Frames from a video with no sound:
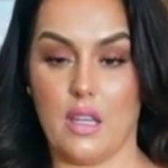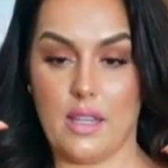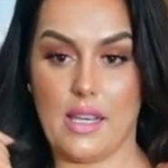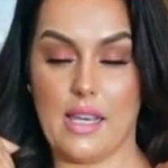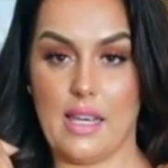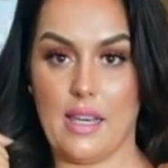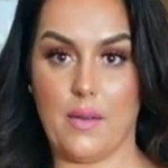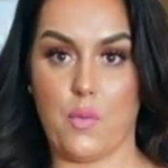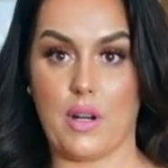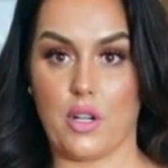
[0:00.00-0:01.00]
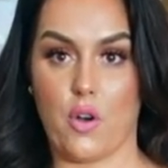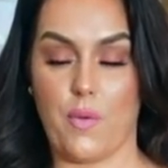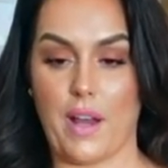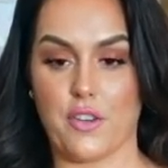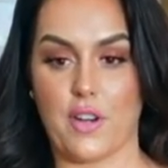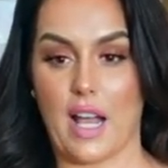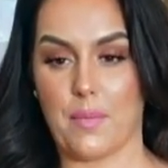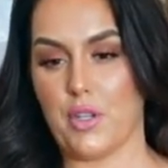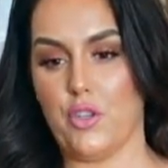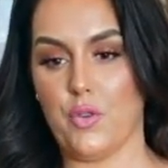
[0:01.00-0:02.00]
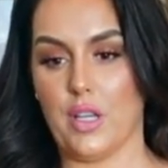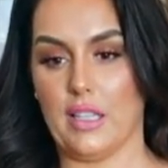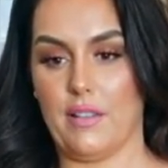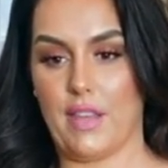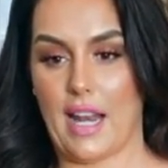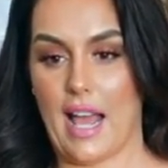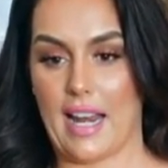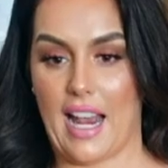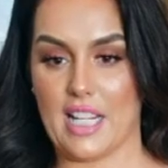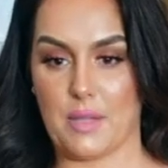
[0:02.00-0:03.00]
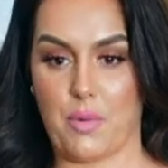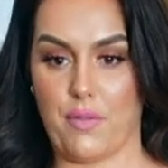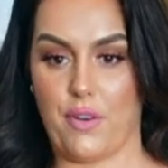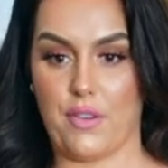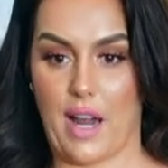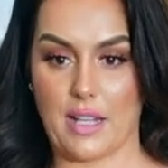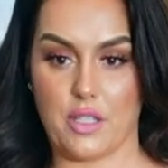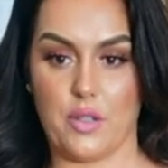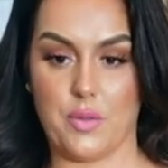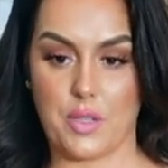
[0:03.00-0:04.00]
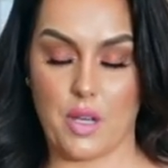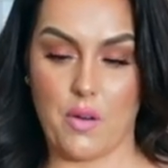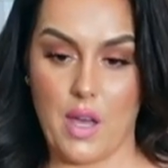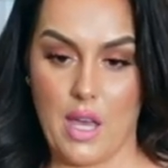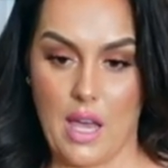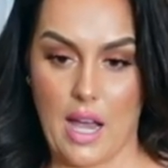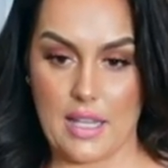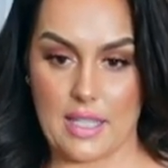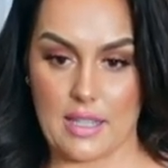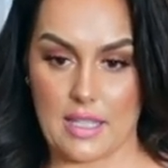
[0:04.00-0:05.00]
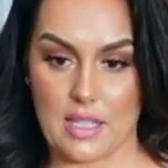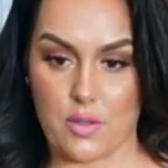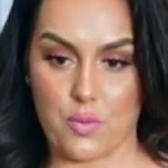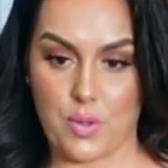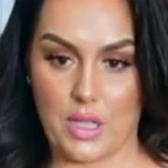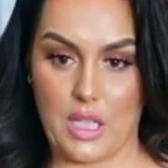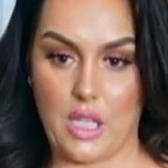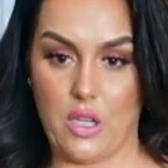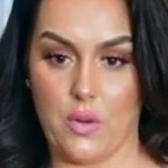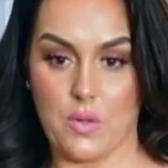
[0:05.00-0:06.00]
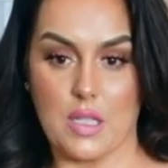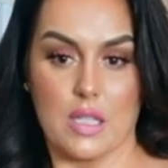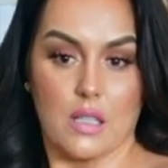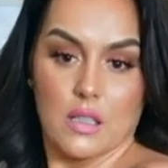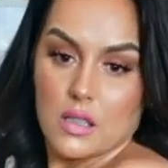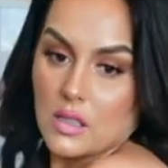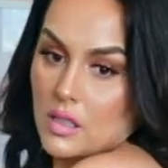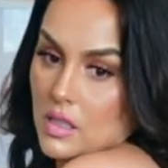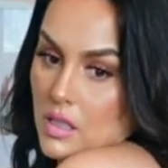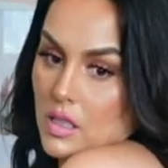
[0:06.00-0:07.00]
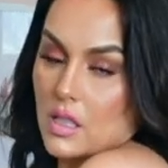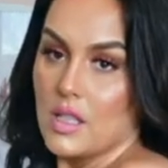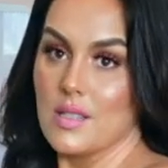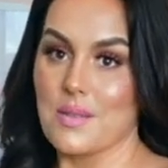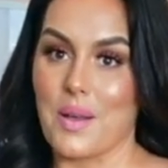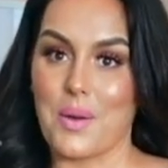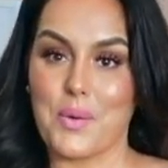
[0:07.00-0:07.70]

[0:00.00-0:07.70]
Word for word: the one to go around your neck, but you could leave that on. I just prefer not to. So I think this is really cute. So,